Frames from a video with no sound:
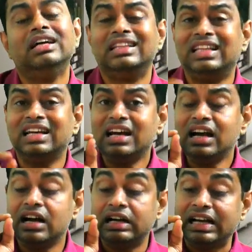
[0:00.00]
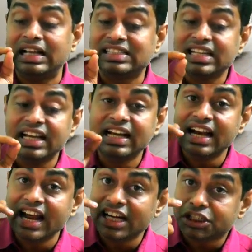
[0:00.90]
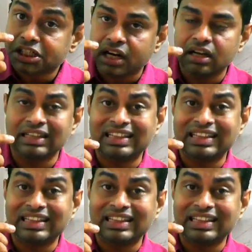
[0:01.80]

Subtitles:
the designation,